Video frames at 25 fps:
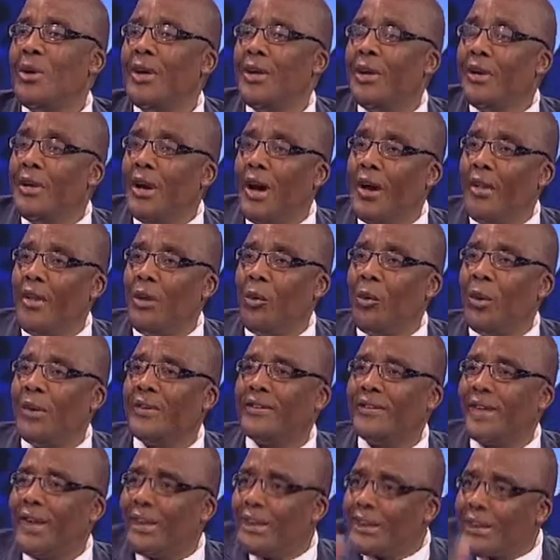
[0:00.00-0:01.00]
In other
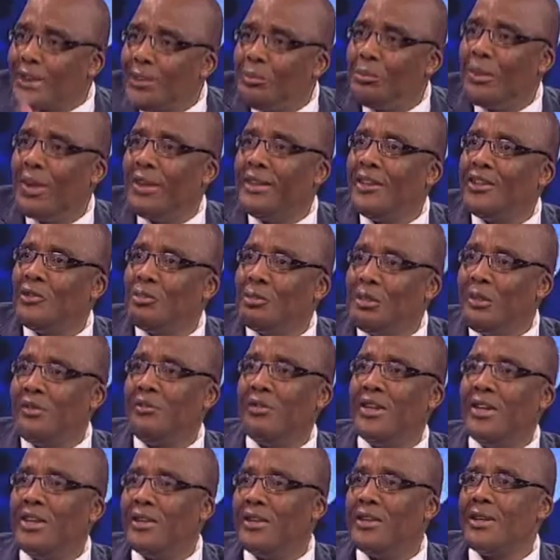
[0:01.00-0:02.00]
words, that treatment is
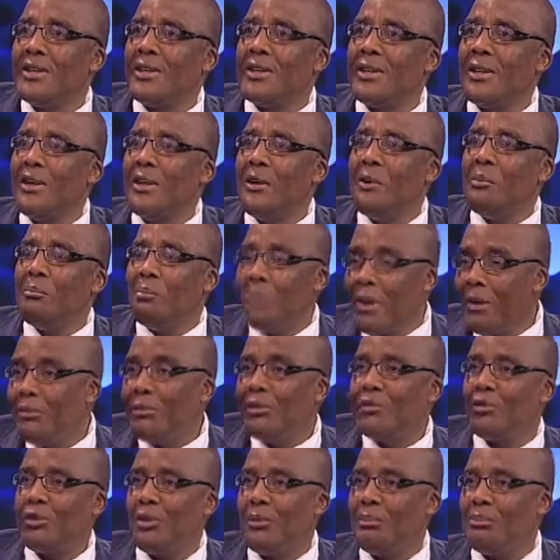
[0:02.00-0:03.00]
preventing
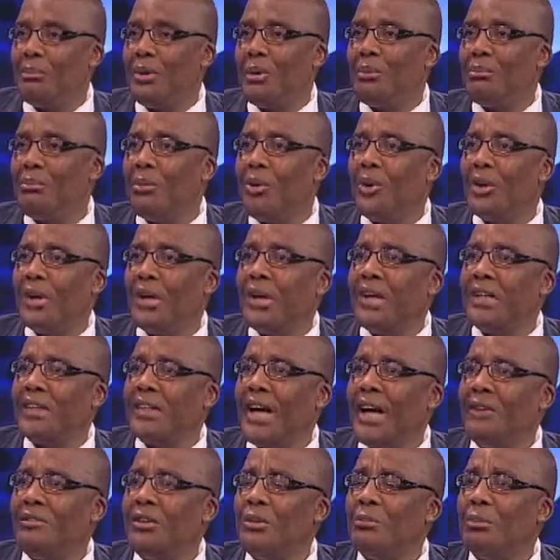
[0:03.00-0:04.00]
babies from being born
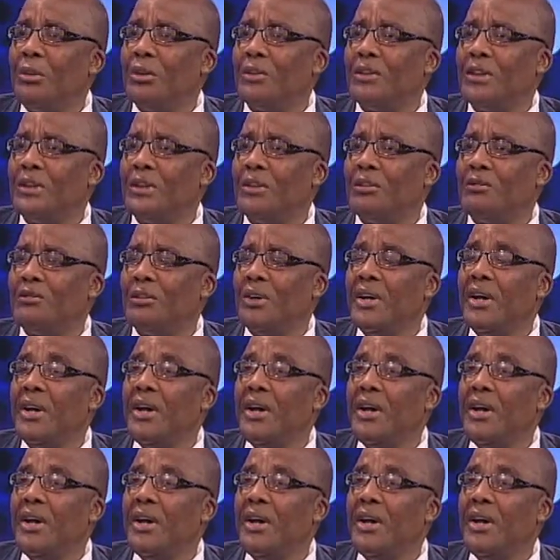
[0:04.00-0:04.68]
HIV positive.